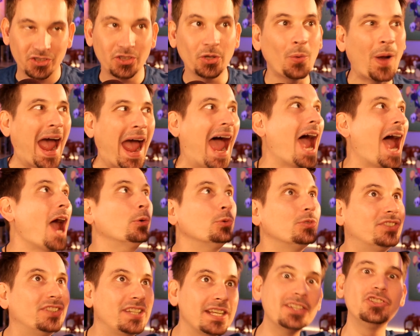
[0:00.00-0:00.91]
So
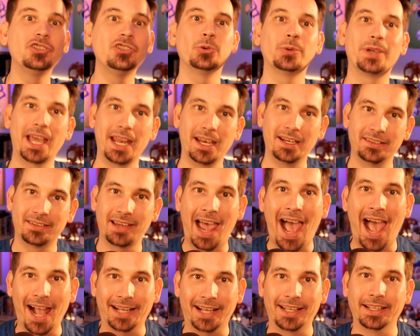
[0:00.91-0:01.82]
how did you get into
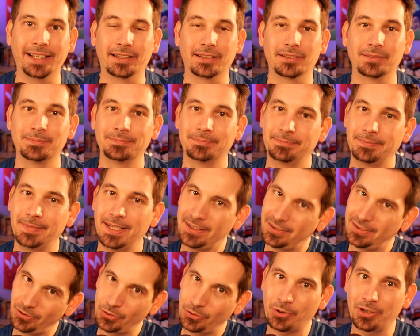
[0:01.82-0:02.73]
hacking?
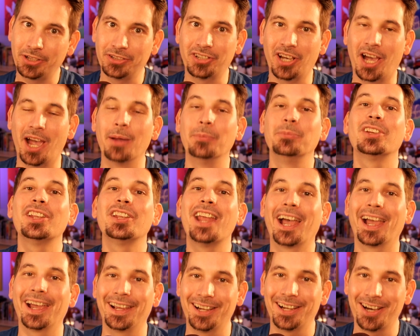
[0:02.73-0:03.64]
It's story time
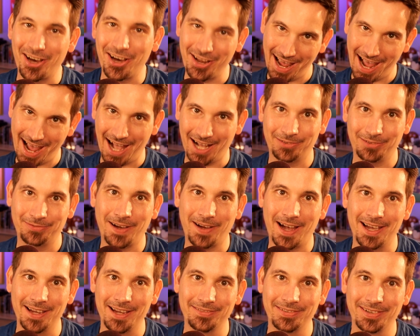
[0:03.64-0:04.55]
today on
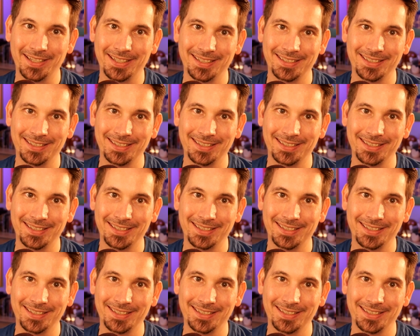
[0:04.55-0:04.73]
Hak5.